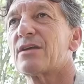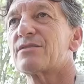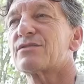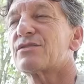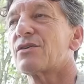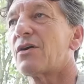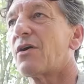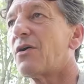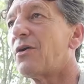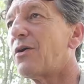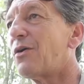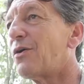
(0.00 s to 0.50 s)

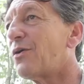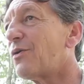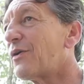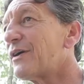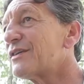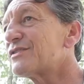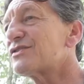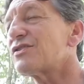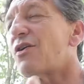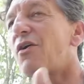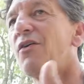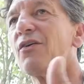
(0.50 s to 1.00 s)
So
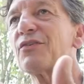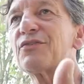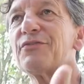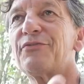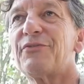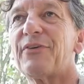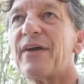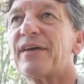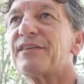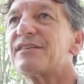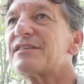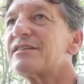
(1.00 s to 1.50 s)
it's all the
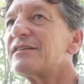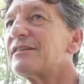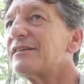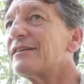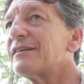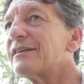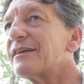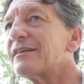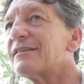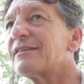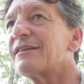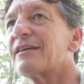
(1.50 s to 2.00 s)

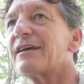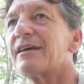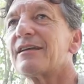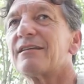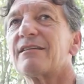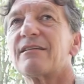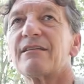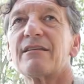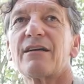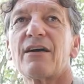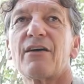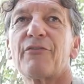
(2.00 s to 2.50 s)
feinting and,
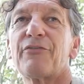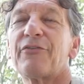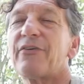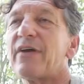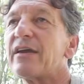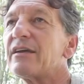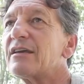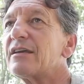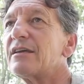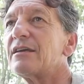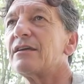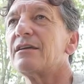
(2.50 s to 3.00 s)
and uh,
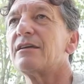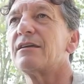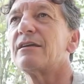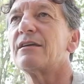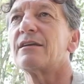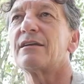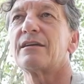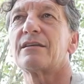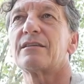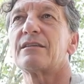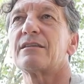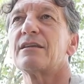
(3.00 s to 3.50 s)

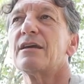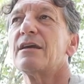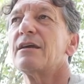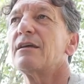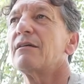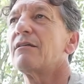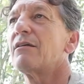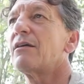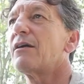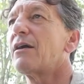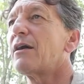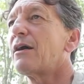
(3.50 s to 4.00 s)
faking and
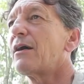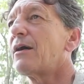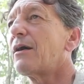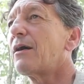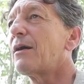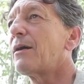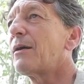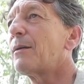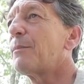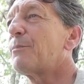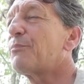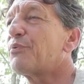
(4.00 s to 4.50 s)
mm-hmm.
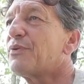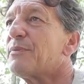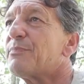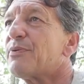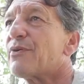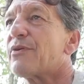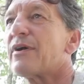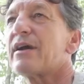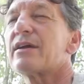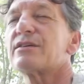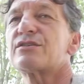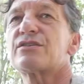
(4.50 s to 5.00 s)
uh,
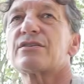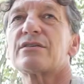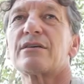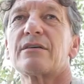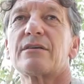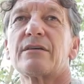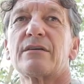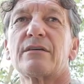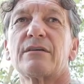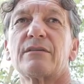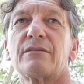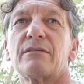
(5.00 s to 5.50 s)
preparation,
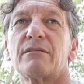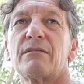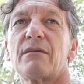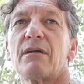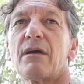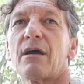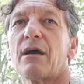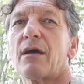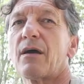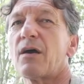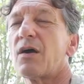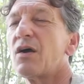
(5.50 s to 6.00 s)

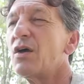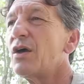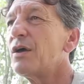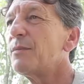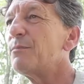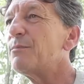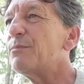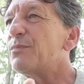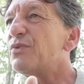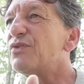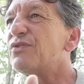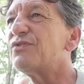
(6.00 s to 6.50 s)
uh,
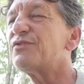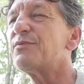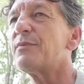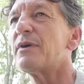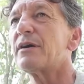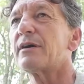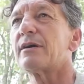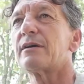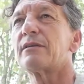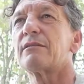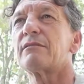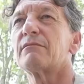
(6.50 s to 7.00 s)

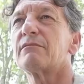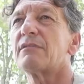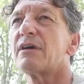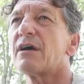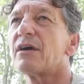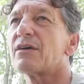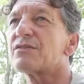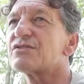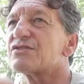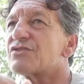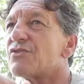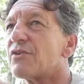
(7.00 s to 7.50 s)
movement,
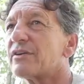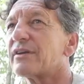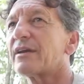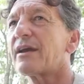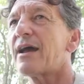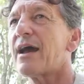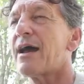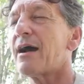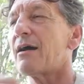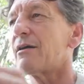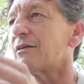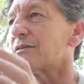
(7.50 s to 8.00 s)
uh,
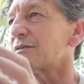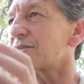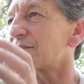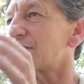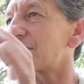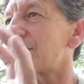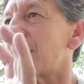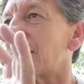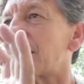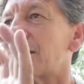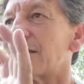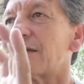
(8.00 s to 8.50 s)
zoning out,
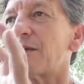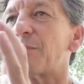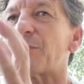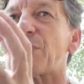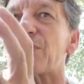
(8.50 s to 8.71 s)
taking